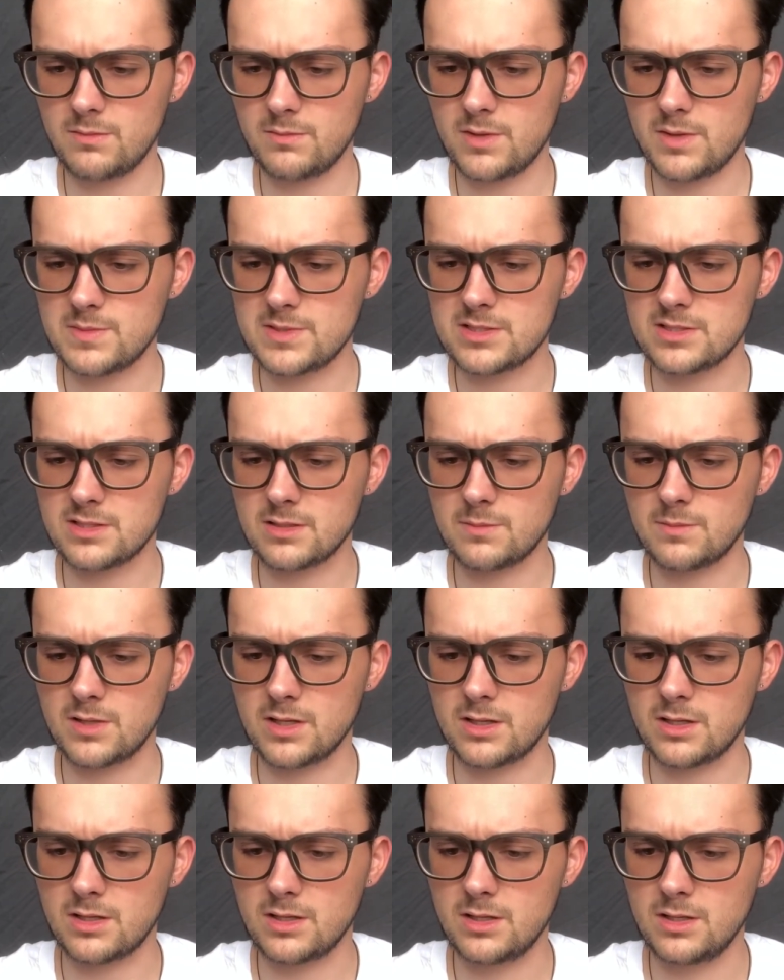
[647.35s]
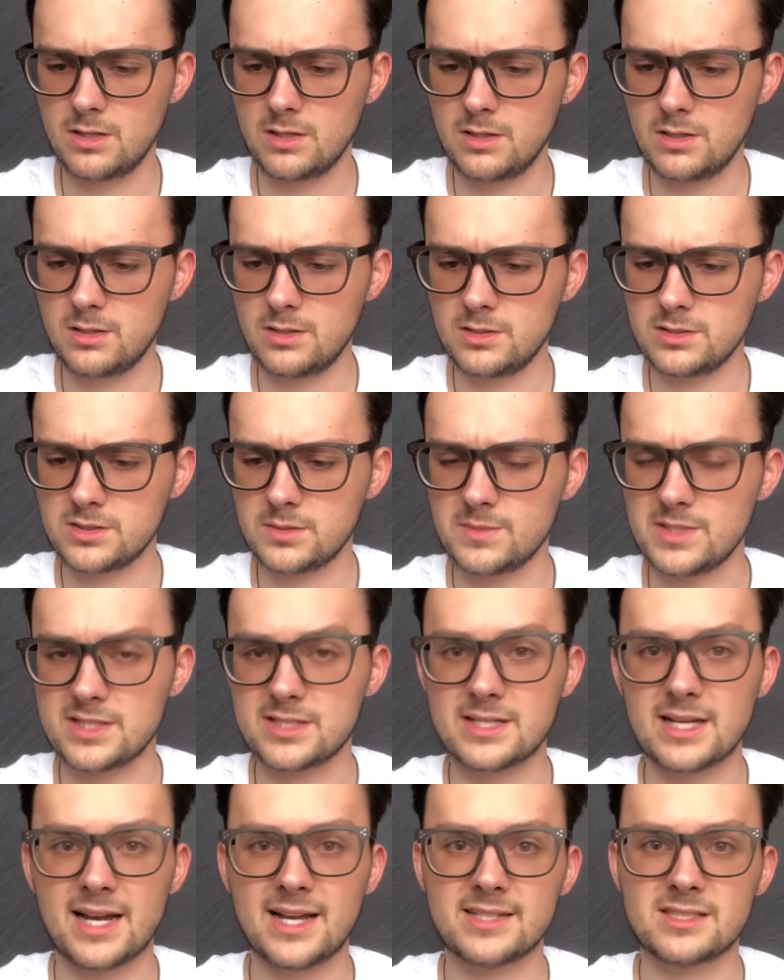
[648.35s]
Maybe some of
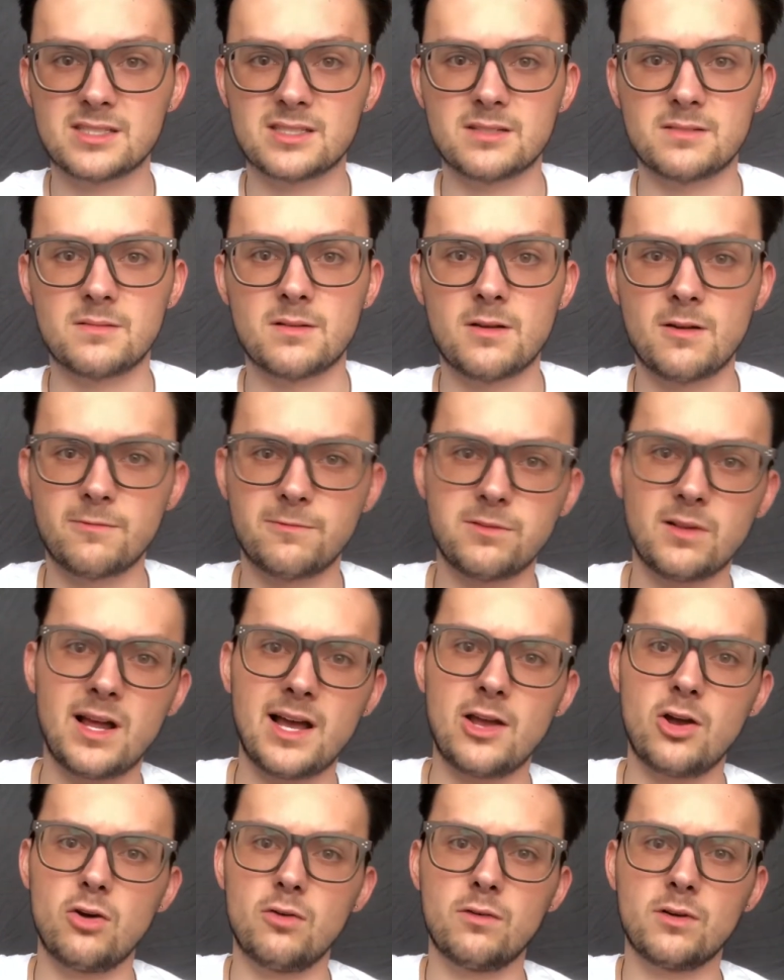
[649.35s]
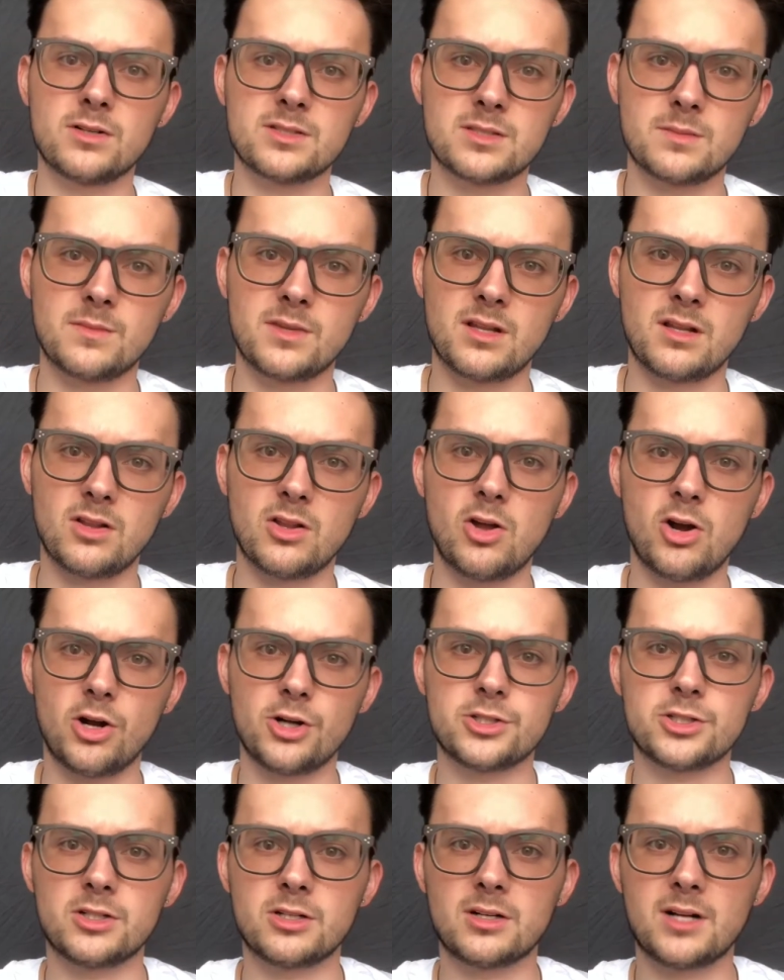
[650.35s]
these guys can fly over some of the
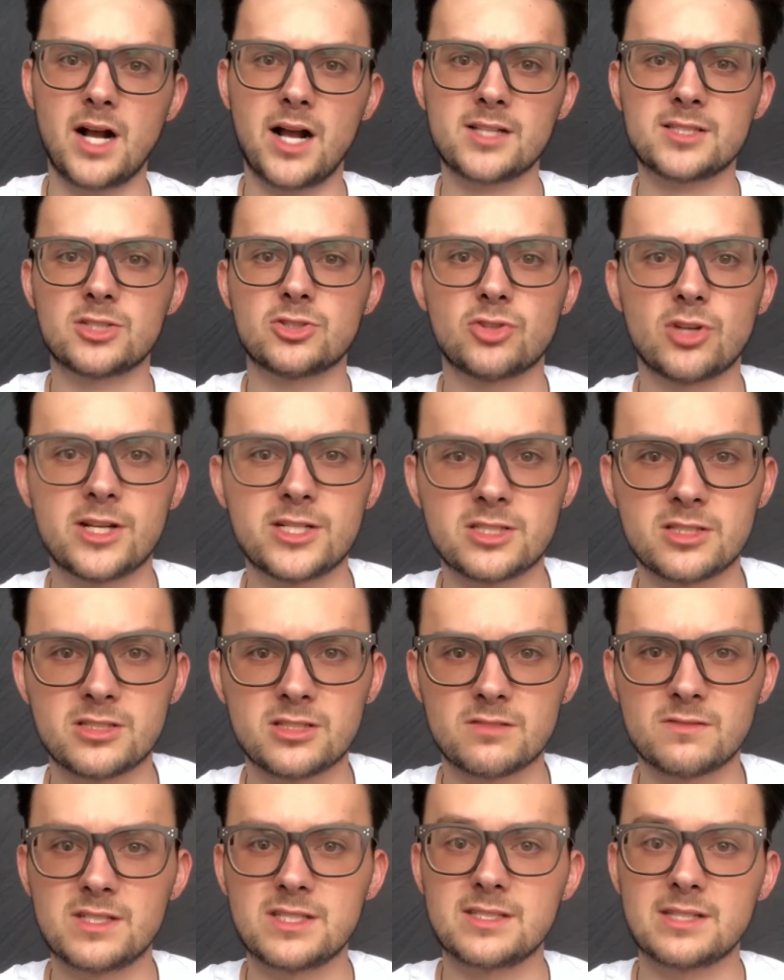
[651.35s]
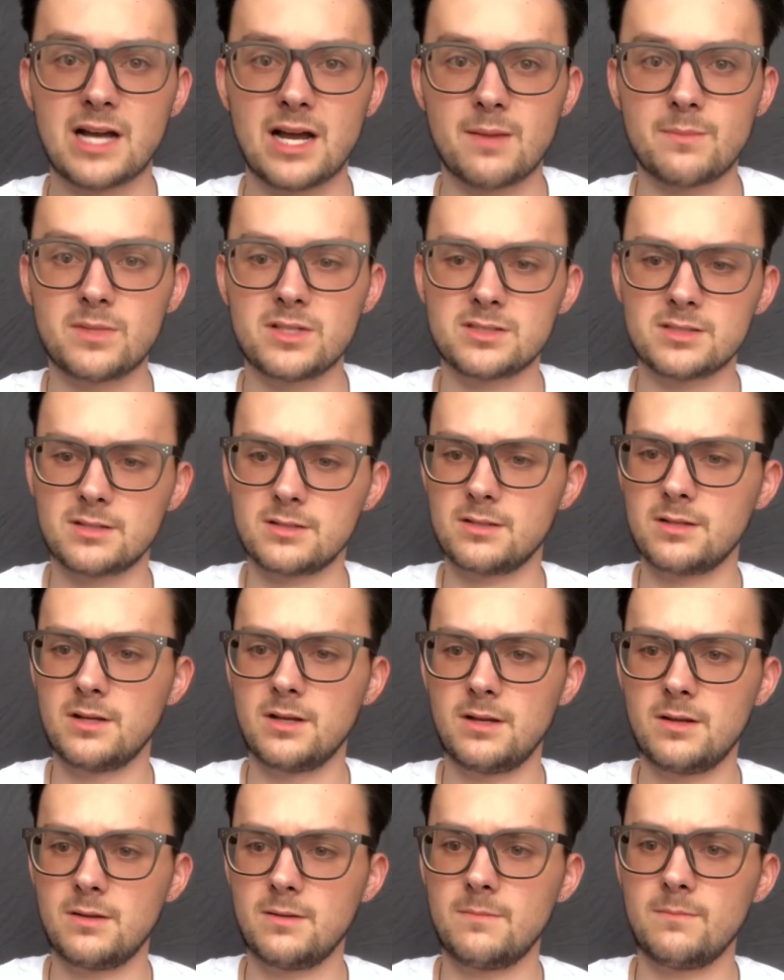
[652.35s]
larger concentrations of these zombies and
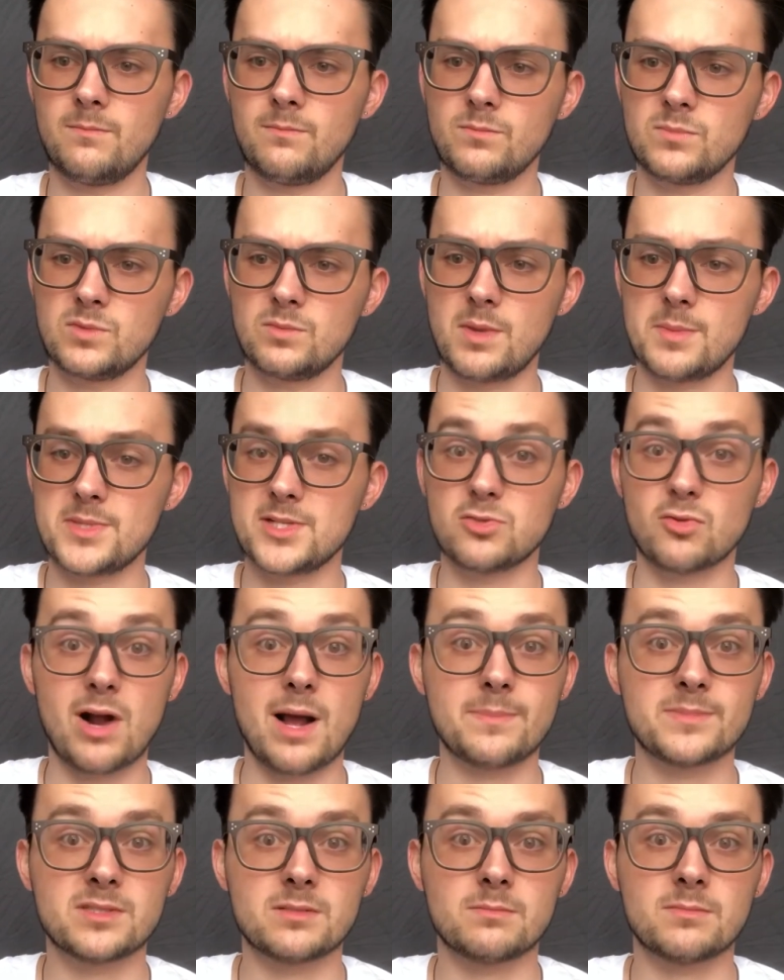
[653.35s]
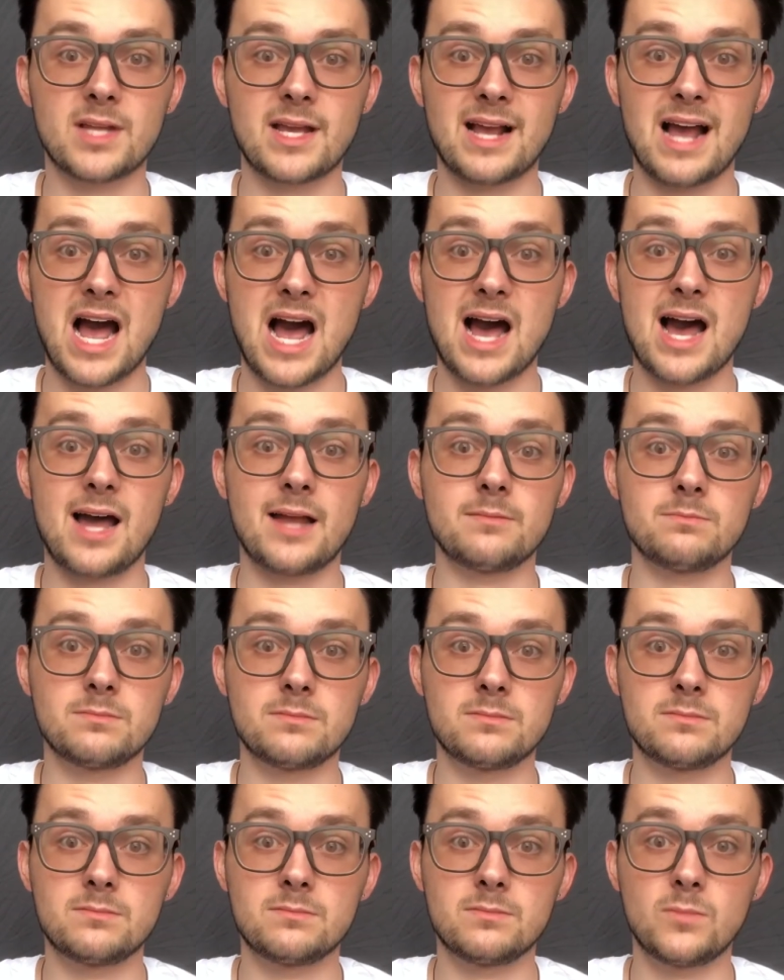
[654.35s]
maybe drop some like hot
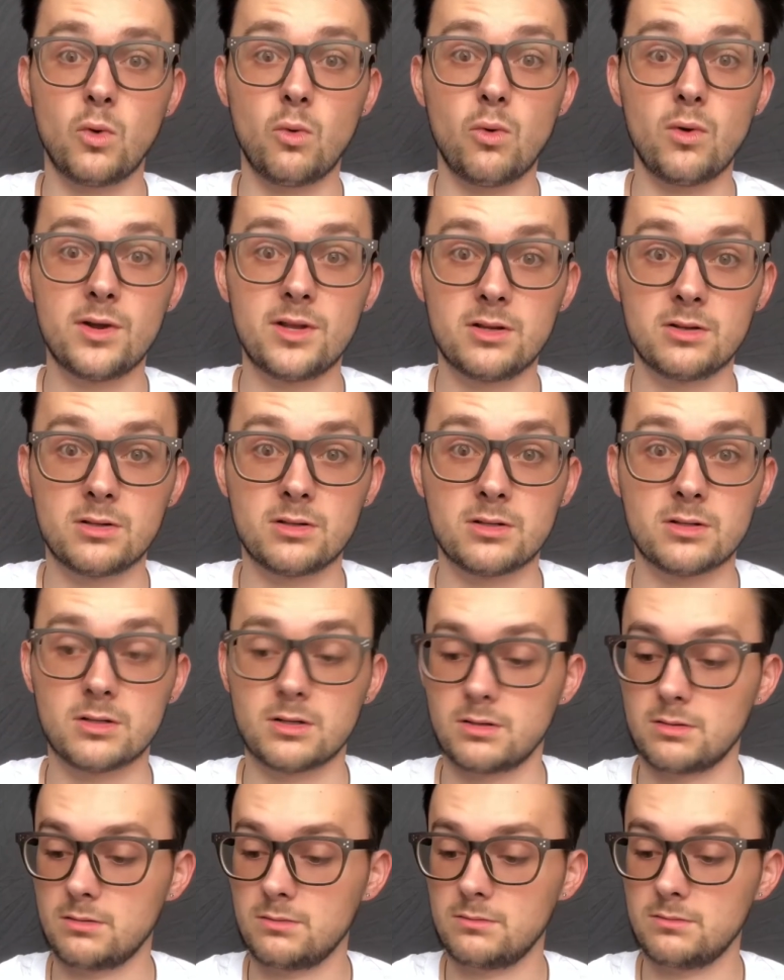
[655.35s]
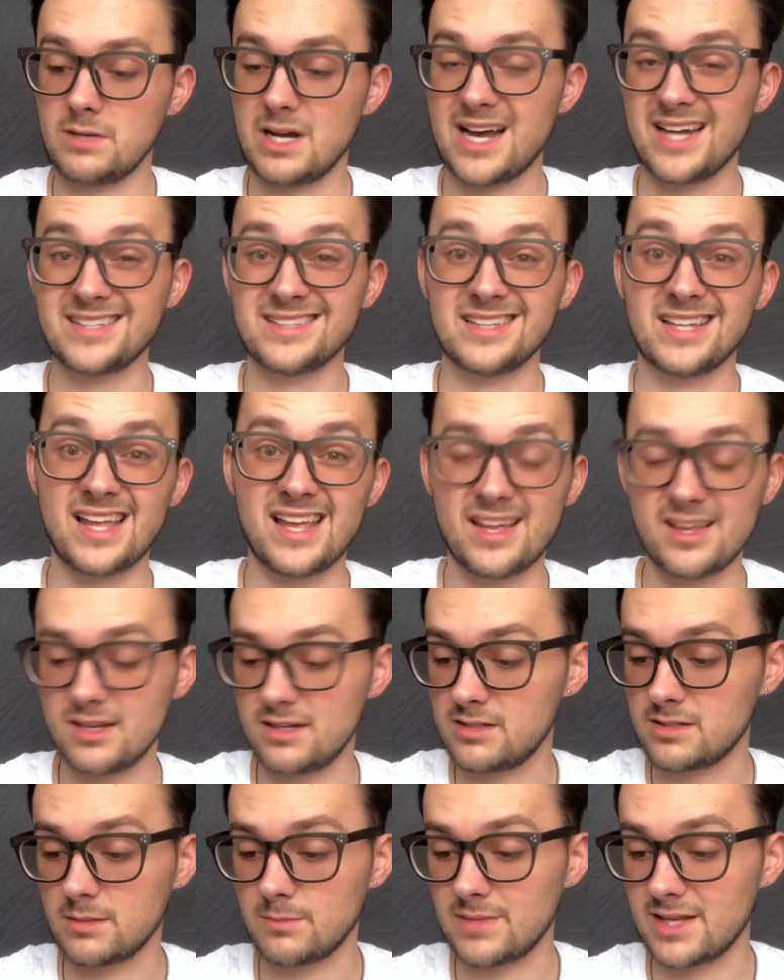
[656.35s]
oil or hot
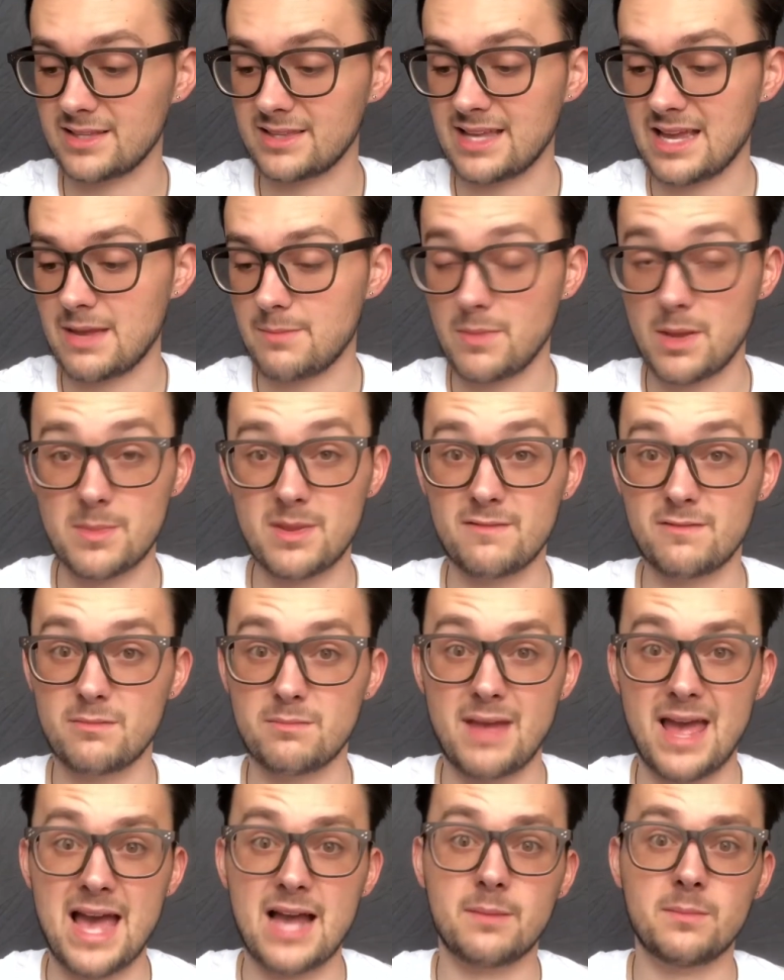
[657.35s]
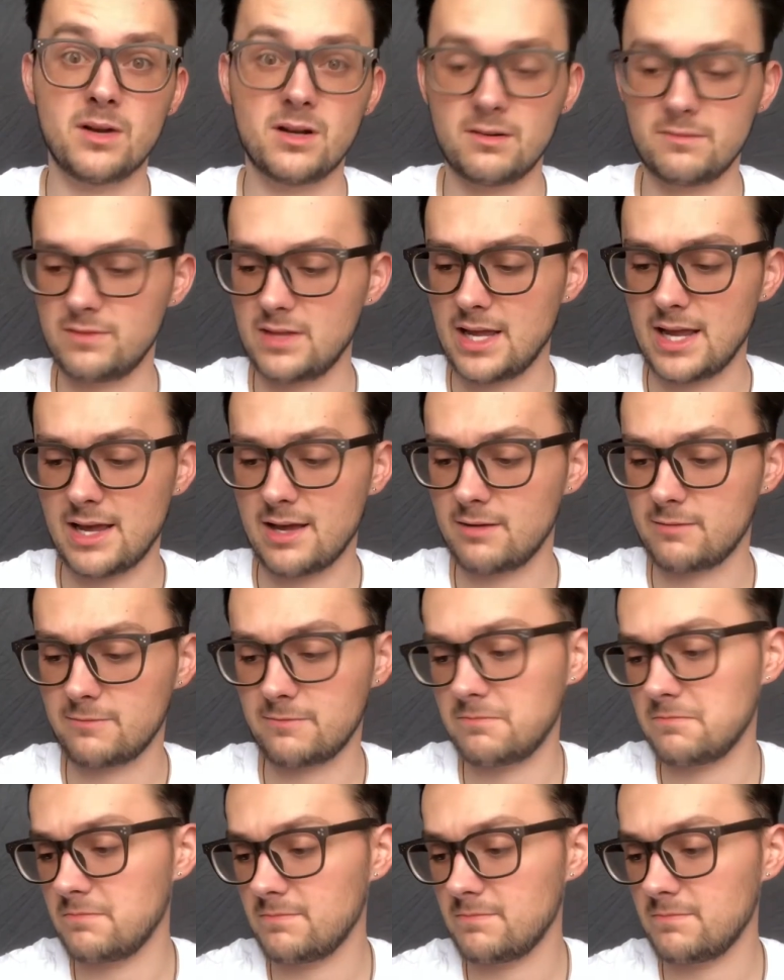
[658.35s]
lead, something like that, maybe even magma if they have,